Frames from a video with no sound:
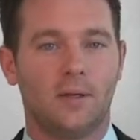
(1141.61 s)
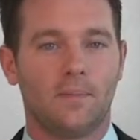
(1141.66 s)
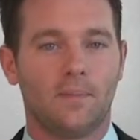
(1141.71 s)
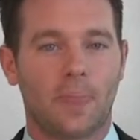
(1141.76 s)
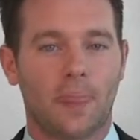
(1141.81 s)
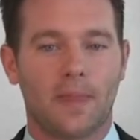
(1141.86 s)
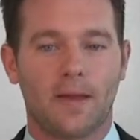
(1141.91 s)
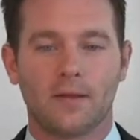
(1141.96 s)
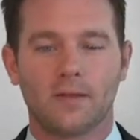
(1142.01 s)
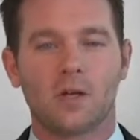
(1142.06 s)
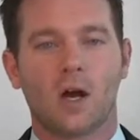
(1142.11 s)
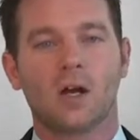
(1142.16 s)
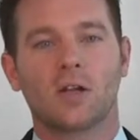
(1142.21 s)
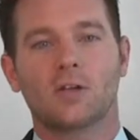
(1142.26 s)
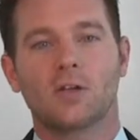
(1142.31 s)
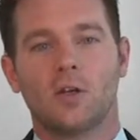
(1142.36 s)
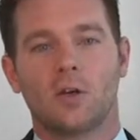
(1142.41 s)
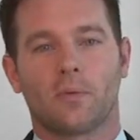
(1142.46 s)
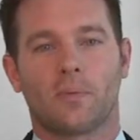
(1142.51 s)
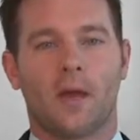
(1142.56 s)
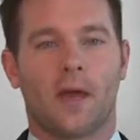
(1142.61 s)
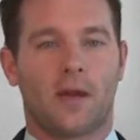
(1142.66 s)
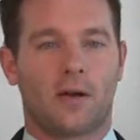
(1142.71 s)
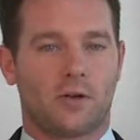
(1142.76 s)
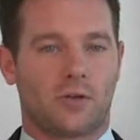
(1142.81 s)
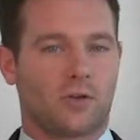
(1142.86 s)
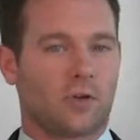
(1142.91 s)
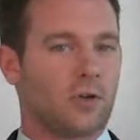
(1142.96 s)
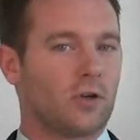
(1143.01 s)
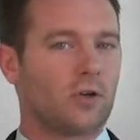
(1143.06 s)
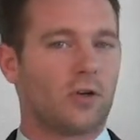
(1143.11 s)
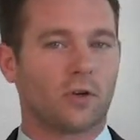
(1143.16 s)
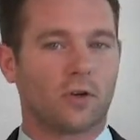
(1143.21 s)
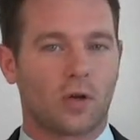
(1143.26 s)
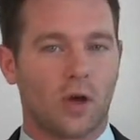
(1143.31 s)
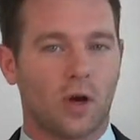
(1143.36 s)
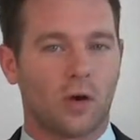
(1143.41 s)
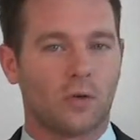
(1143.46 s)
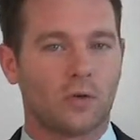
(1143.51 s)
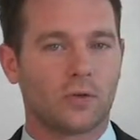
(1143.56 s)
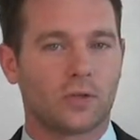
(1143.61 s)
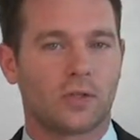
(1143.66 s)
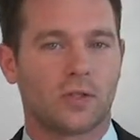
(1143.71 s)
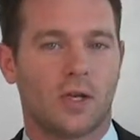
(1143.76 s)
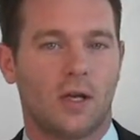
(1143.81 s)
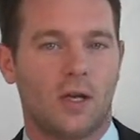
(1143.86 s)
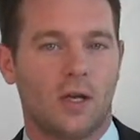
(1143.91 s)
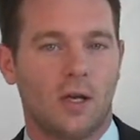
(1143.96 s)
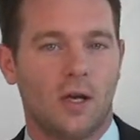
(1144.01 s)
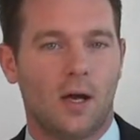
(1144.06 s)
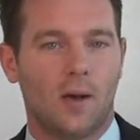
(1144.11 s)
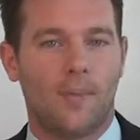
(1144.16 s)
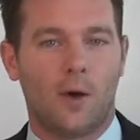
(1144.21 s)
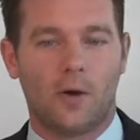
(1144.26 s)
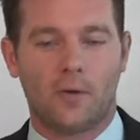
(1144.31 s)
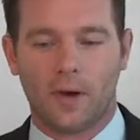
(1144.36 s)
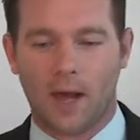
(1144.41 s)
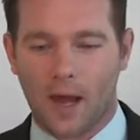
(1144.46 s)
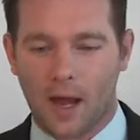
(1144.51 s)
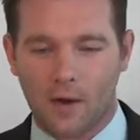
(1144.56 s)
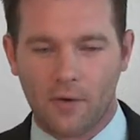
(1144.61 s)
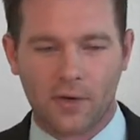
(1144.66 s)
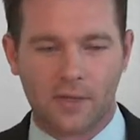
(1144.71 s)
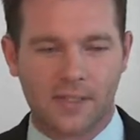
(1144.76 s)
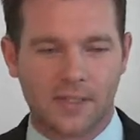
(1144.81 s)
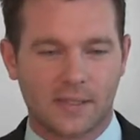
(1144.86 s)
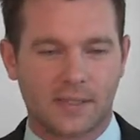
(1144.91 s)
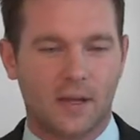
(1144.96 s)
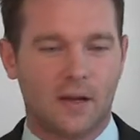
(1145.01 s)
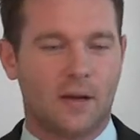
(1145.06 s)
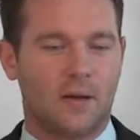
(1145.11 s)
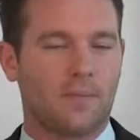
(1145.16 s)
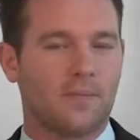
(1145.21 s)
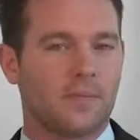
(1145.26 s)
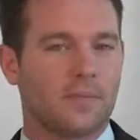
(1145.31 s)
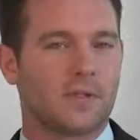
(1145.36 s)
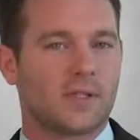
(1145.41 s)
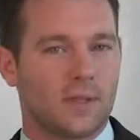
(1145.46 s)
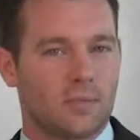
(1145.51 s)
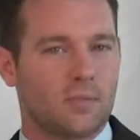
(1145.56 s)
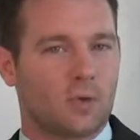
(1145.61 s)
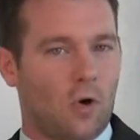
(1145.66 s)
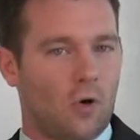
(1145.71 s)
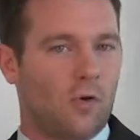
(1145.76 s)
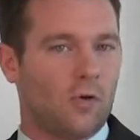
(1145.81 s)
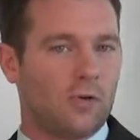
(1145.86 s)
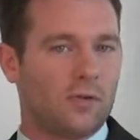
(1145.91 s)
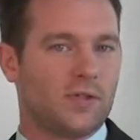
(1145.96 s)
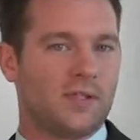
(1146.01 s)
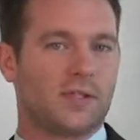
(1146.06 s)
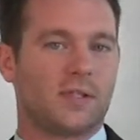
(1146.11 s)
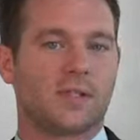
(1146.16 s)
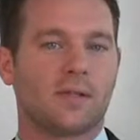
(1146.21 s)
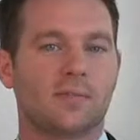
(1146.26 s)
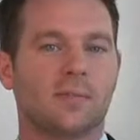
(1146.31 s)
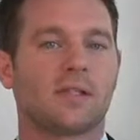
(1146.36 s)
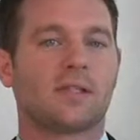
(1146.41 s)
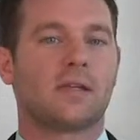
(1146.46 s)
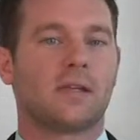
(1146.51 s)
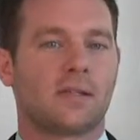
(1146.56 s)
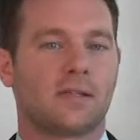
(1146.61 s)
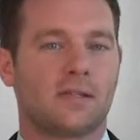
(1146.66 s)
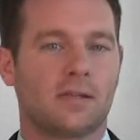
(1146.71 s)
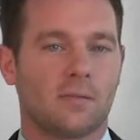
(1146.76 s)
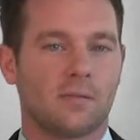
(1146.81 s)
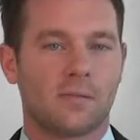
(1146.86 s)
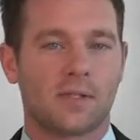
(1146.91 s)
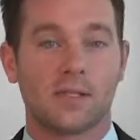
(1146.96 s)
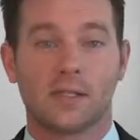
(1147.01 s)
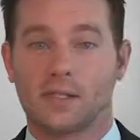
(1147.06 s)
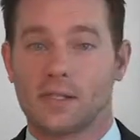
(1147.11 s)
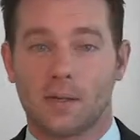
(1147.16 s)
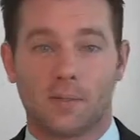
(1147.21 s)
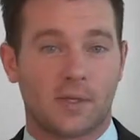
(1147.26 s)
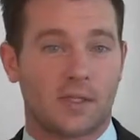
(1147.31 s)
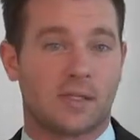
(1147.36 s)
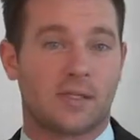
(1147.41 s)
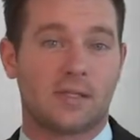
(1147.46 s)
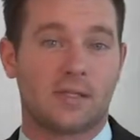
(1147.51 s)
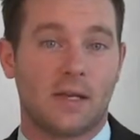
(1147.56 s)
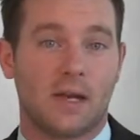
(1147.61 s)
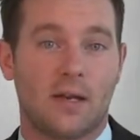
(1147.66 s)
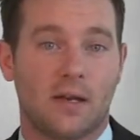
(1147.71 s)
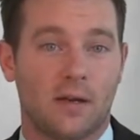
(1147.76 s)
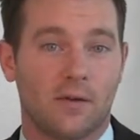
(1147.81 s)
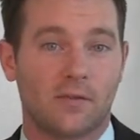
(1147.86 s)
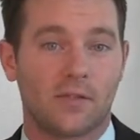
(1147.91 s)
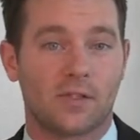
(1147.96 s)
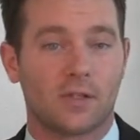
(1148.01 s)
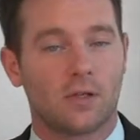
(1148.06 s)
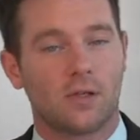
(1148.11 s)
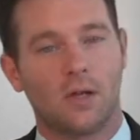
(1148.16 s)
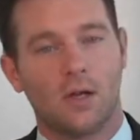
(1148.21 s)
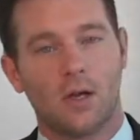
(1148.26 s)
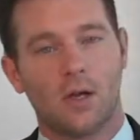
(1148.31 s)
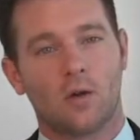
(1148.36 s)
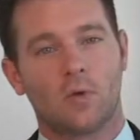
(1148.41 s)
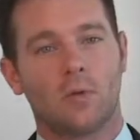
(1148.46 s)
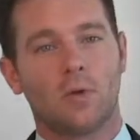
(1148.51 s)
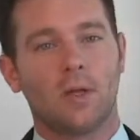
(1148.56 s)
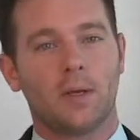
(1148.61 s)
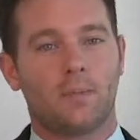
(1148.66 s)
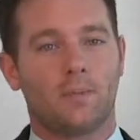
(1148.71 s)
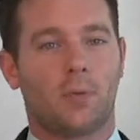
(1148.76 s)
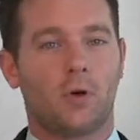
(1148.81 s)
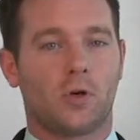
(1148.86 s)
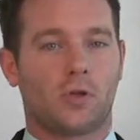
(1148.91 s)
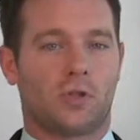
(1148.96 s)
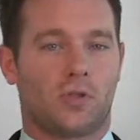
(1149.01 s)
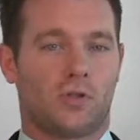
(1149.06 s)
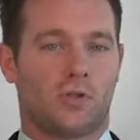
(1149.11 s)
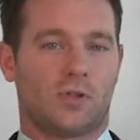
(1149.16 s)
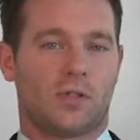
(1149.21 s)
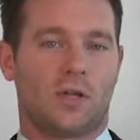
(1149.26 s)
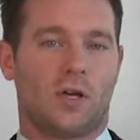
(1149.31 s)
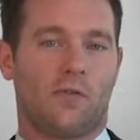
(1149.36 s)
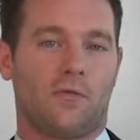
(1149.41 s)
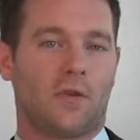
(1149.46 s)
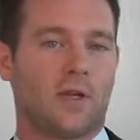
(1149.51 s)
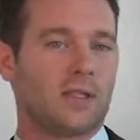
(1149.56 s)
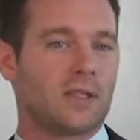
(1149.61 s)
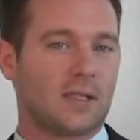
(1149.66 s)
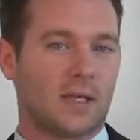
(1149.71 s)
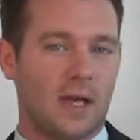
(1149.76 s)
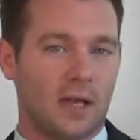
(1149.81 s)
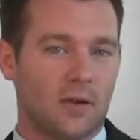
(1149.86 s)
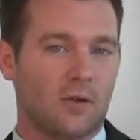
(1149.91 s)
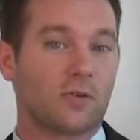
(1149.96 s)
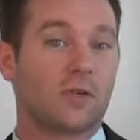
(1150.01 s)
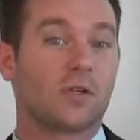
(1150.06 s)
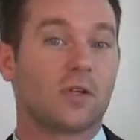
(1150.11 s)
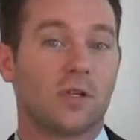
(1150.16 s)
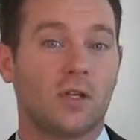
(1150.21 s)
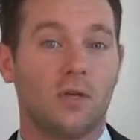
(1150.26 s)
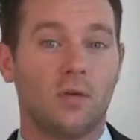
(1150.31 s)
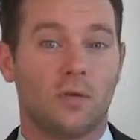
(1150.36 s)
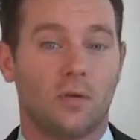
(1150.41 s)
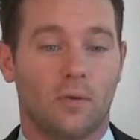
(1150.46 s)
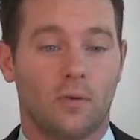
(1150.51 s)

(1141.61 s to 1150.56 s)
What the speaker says: and talk to your manager or your coach about how to set up some goals and some systems and some incentives to really push yourself that's catered to you.